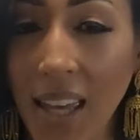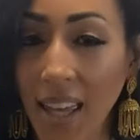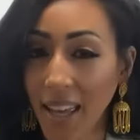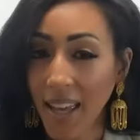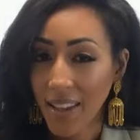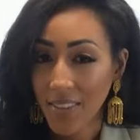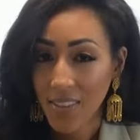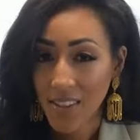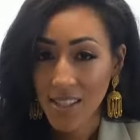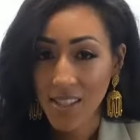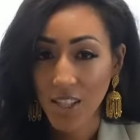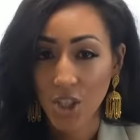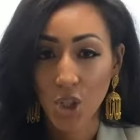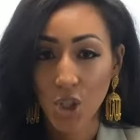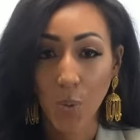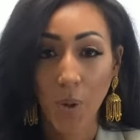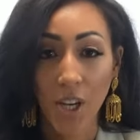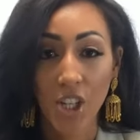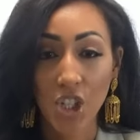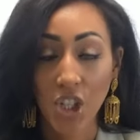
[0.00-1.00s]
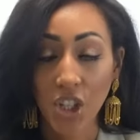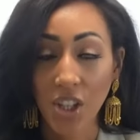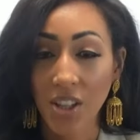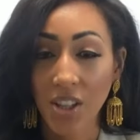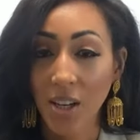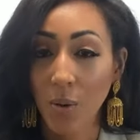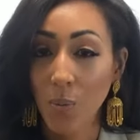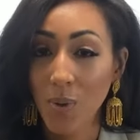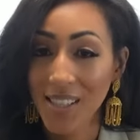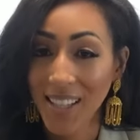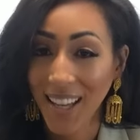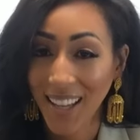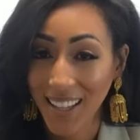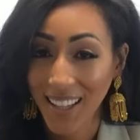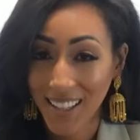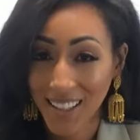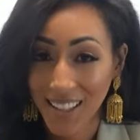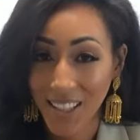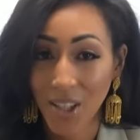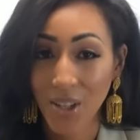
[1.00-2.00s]
In this situation, there was a
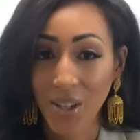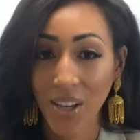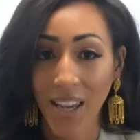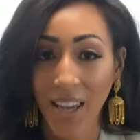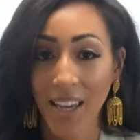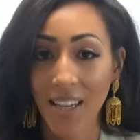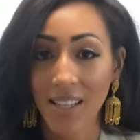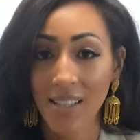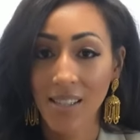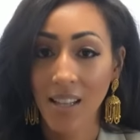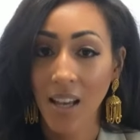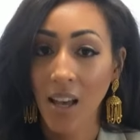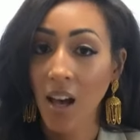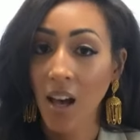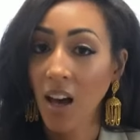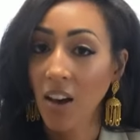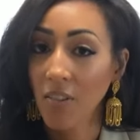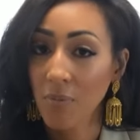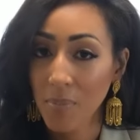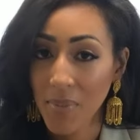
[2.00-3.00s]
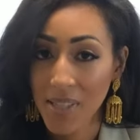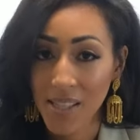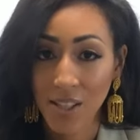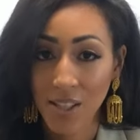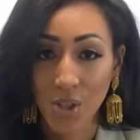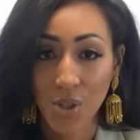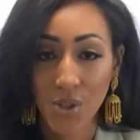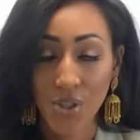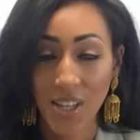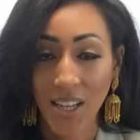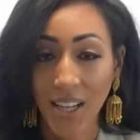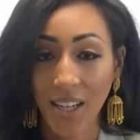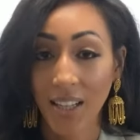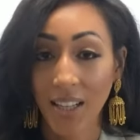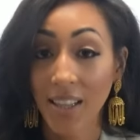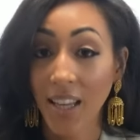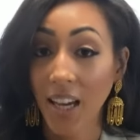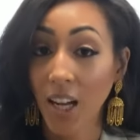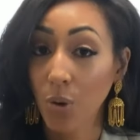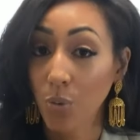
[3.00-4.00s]
clear case of misunderstanding
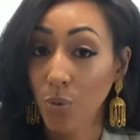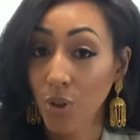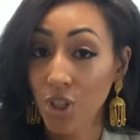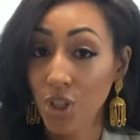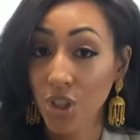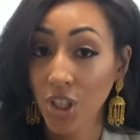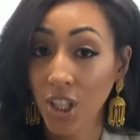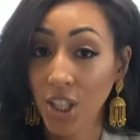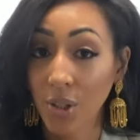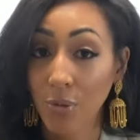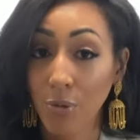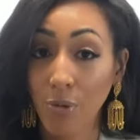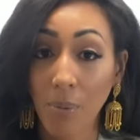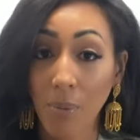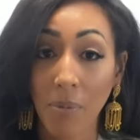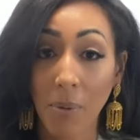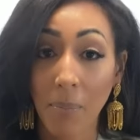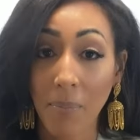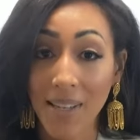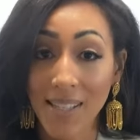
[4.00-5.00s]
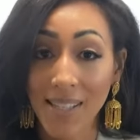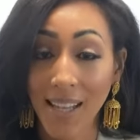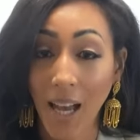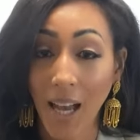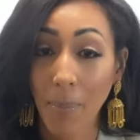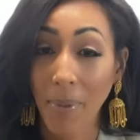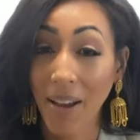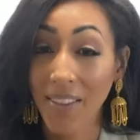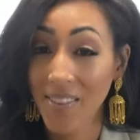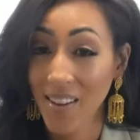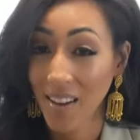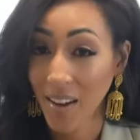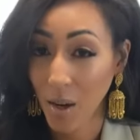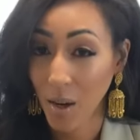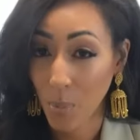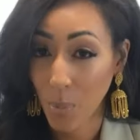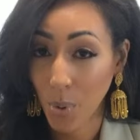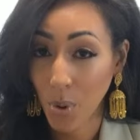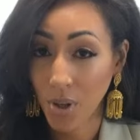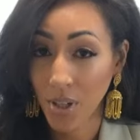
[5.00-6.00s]
that originated from the mishap at the
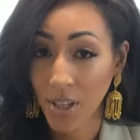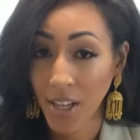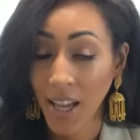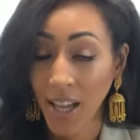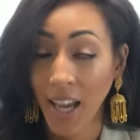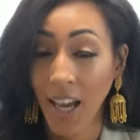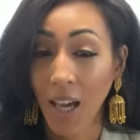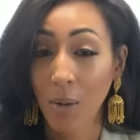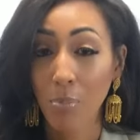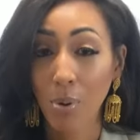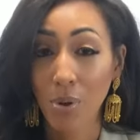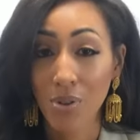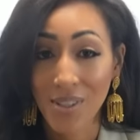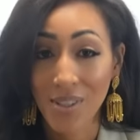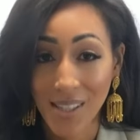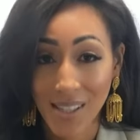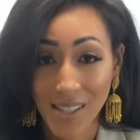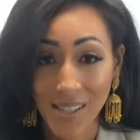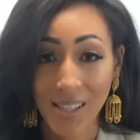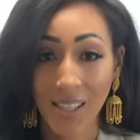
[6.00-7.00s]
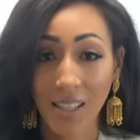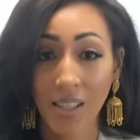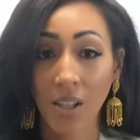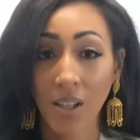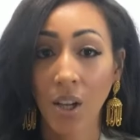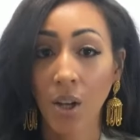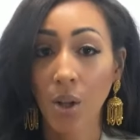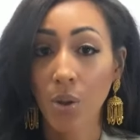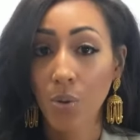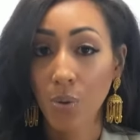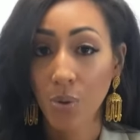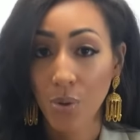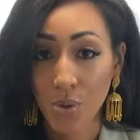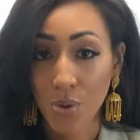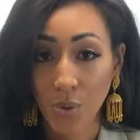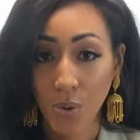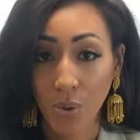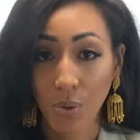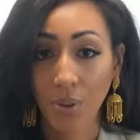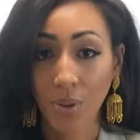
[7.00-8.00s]
airport and persisted through the
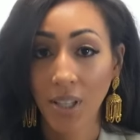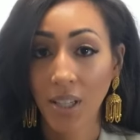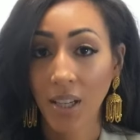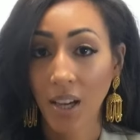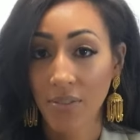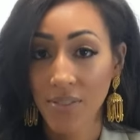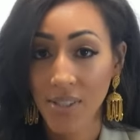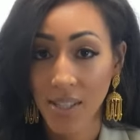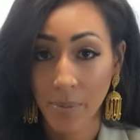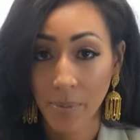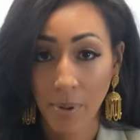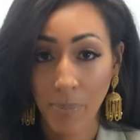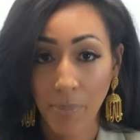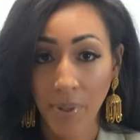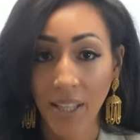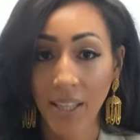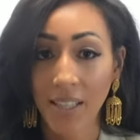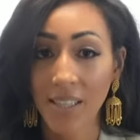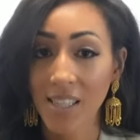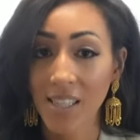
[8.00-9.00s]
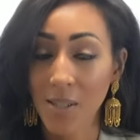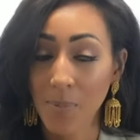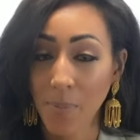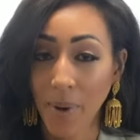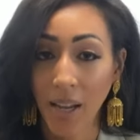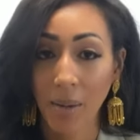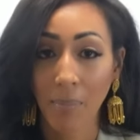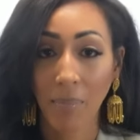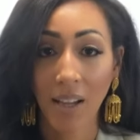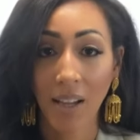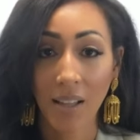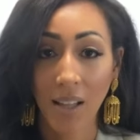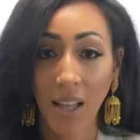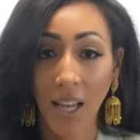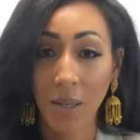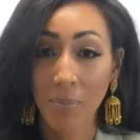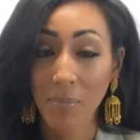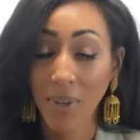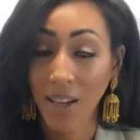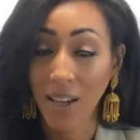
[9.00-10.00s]
scrutiny of CBP despite my
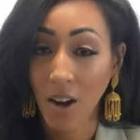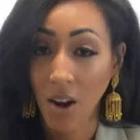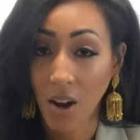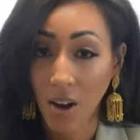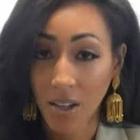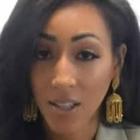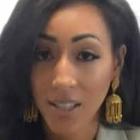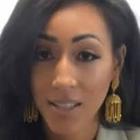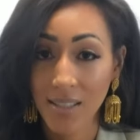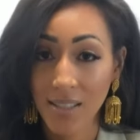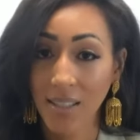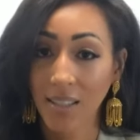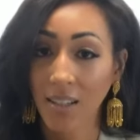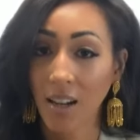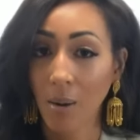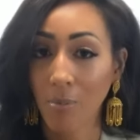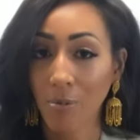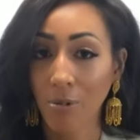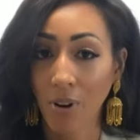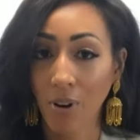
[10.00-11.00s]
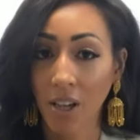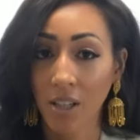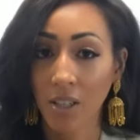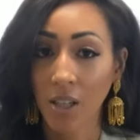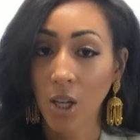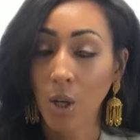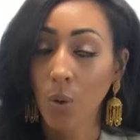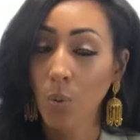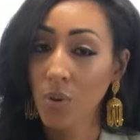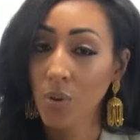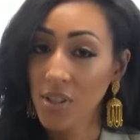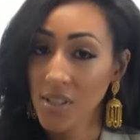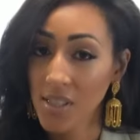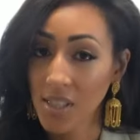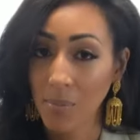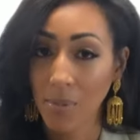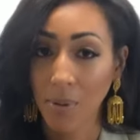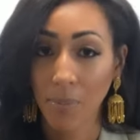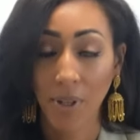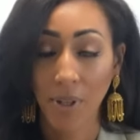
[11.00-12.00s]
client being honest and upfront with the
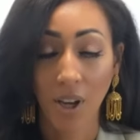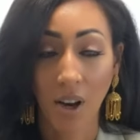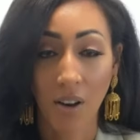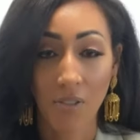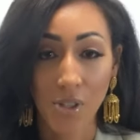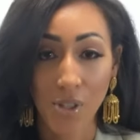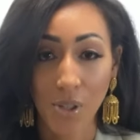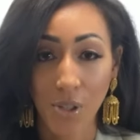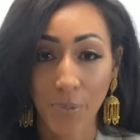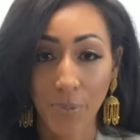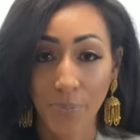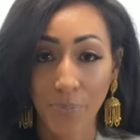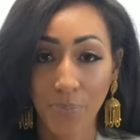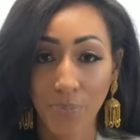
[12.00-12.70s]
CBP officer.